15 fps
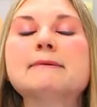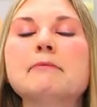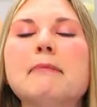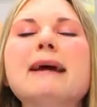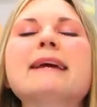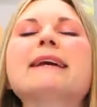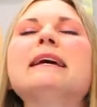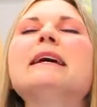to be
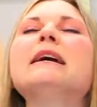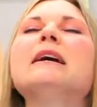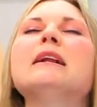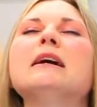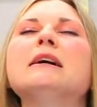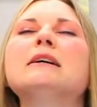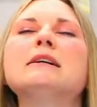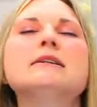making
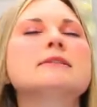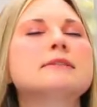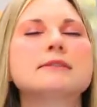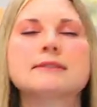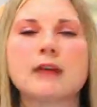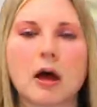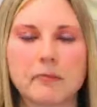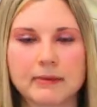
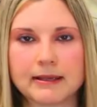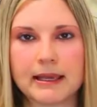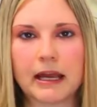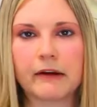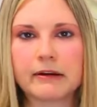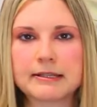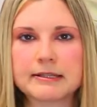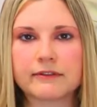zombie
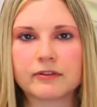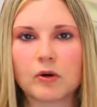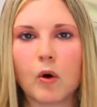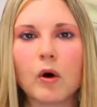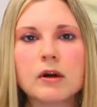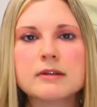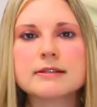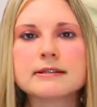carrots, of
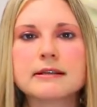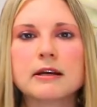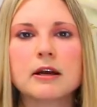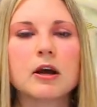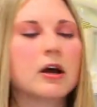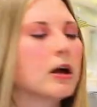course,